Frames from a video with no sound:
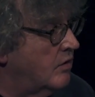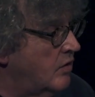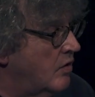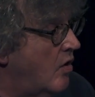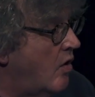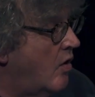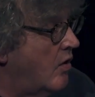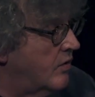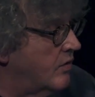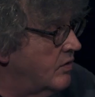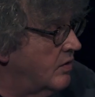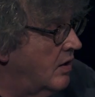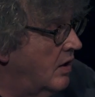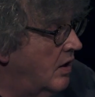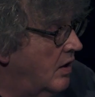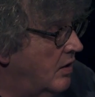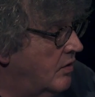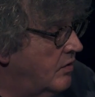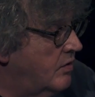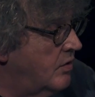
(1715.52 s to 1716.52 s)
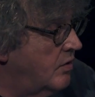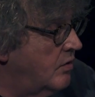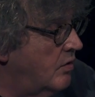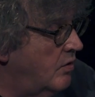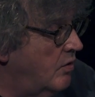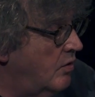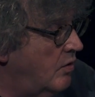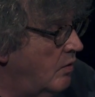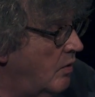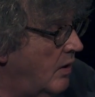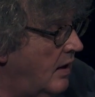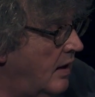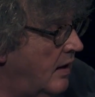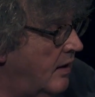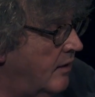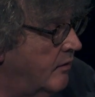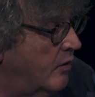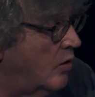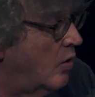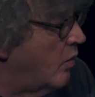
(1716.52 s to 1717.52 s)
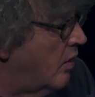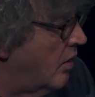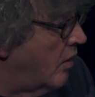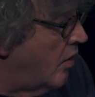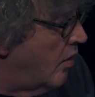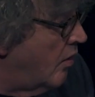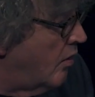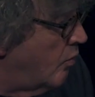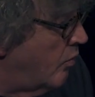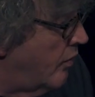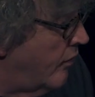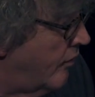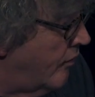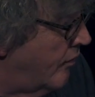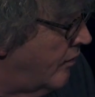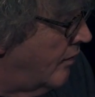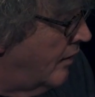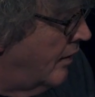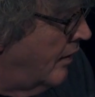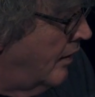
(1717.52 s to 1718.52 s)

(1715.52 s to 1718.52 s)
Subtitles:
not to go along with